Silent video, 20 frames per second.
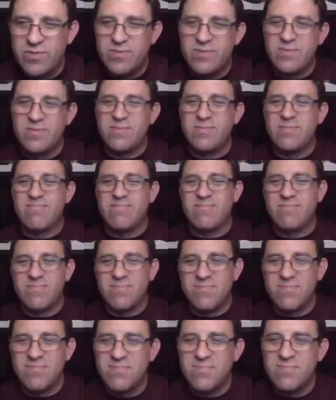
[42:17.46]

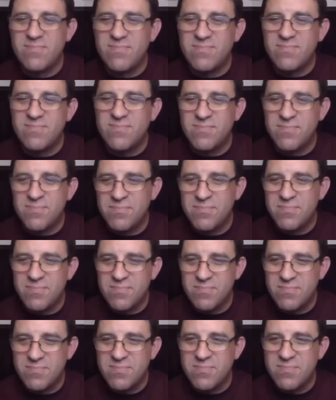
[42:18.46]

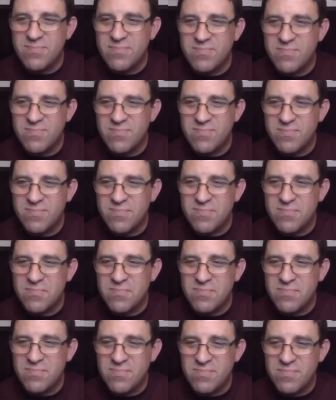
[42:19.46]

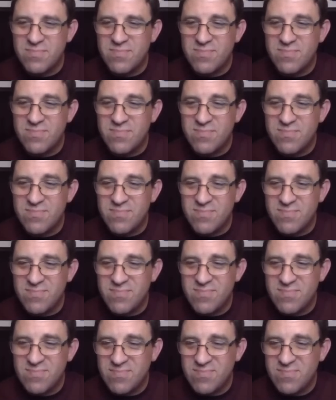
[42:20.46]

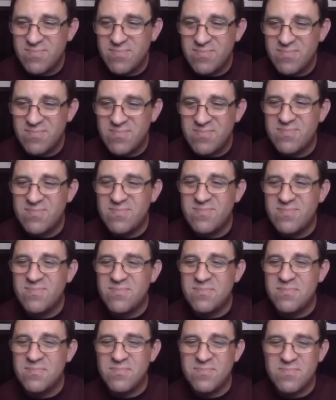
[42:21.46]

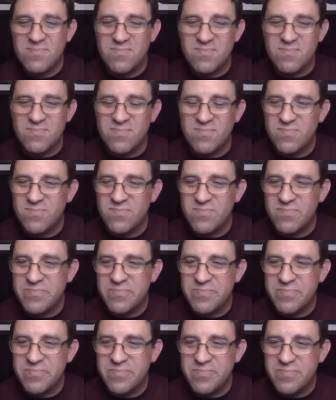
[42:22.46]

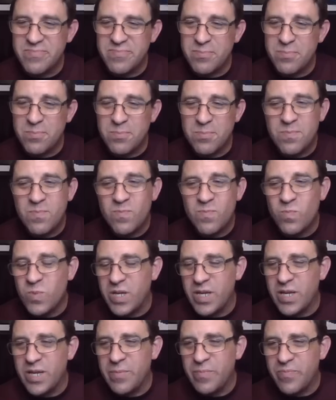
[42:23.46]
The person shown says nothing.